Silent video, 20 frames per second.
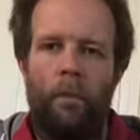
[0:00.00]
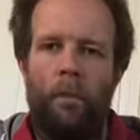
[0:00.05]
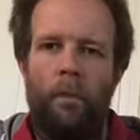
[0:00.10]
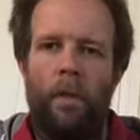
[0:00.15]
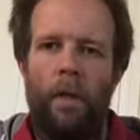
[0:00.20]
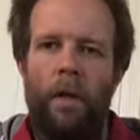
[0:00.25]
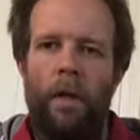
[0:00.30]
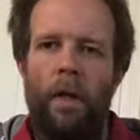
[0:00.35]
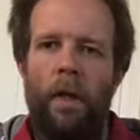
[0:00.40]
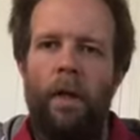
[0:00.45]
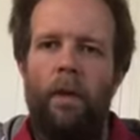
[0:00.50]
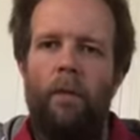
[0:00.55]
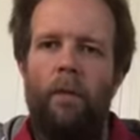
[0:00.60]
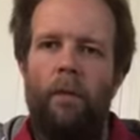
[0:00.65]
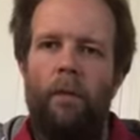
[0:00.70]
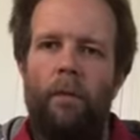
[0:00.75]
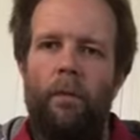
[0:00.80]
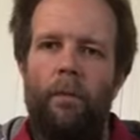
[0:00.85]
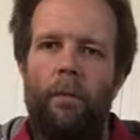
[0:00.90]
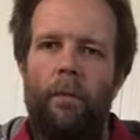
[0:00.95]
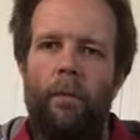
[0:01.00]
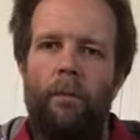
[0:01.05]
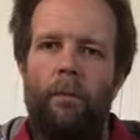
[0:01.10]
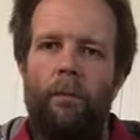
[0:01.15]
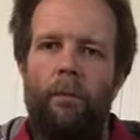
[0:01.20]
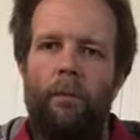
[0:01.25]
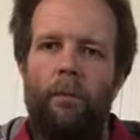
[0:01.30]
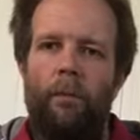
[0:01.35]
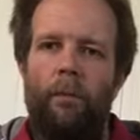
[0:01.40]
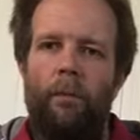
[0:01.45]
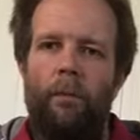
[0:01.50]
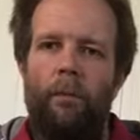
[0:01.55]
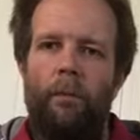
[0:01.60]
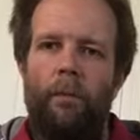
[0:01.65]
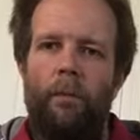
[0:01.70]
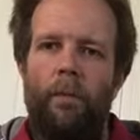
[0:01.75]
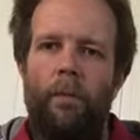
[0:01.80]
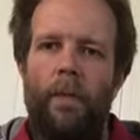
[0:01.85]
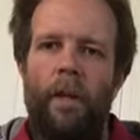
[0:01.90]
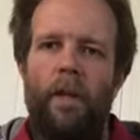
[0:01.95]
And then
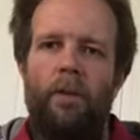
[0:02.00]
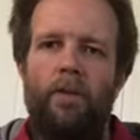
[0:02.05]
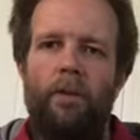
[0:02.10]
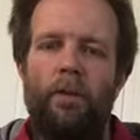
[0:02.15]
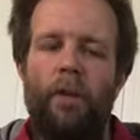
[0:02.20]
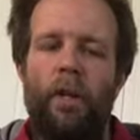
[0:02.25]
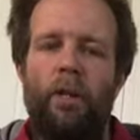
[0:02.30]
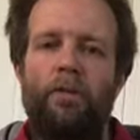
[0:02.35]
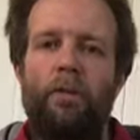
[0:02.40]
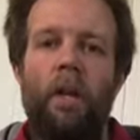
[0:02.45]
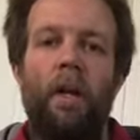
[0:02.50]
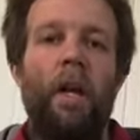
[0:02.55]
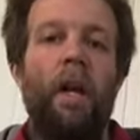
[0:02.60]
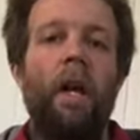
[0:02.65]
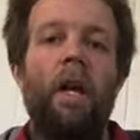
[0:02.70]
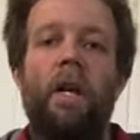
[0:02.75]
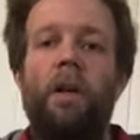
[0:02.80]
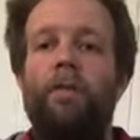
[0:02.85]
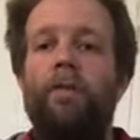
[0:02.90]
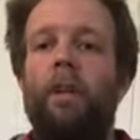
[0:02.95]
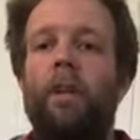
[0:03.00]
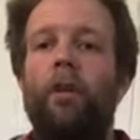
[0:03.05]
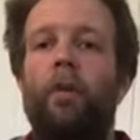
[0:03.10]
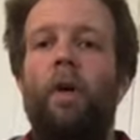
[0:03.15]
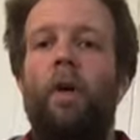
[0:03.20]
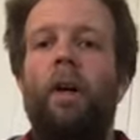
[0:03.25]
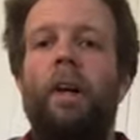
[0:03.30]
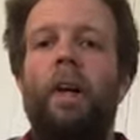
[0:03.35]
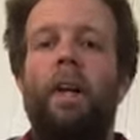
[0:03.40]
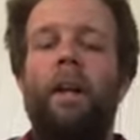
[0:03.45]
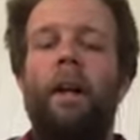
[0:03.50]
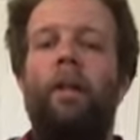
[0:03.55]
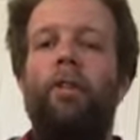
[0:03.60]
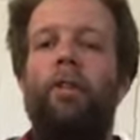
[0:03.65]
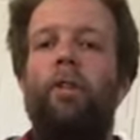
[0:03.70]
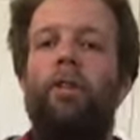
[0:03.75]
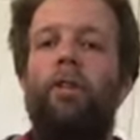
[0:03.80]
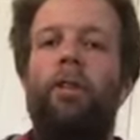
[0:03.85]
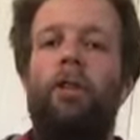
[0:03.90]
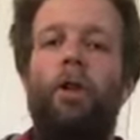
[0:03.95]
there's your thick string. If you didn't quite get
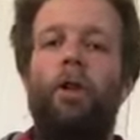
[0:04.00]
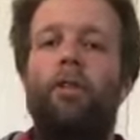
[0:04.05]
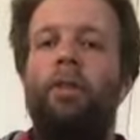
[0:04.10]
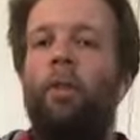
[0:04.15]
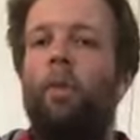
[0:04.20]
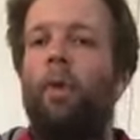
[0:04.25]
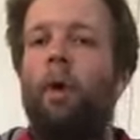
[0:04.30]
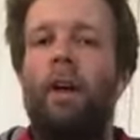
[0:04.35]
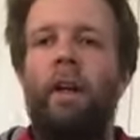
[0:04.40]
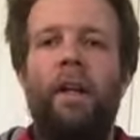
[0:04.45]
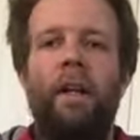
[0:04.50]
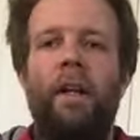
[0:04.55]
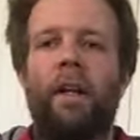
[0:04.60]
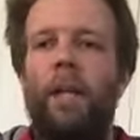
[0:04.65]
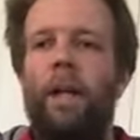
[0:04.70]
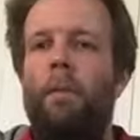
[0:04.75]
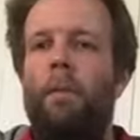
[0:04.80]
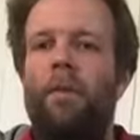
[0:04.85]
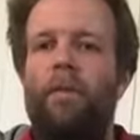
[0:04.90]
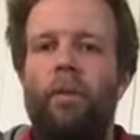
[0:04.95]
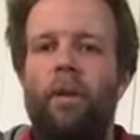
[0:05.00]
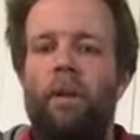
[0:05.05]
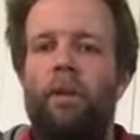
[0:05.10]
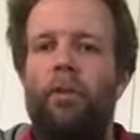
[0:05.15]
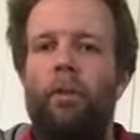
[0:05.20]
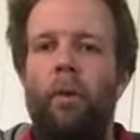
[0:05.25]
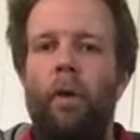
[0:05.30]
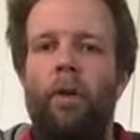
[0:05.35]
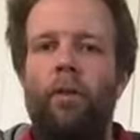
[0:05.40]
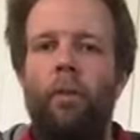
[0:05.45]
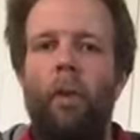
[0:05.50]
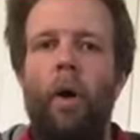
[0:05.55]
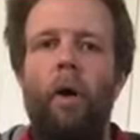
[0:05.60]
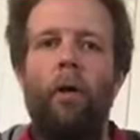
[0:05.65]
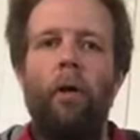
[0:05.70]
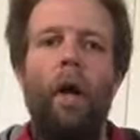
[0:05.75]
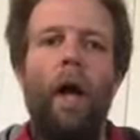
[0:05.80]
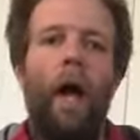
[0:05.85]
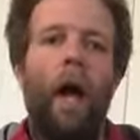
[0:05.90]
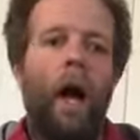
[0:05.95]
those, obviously you can rewind it and keep listening to it as
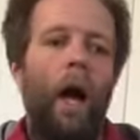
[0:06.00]
well.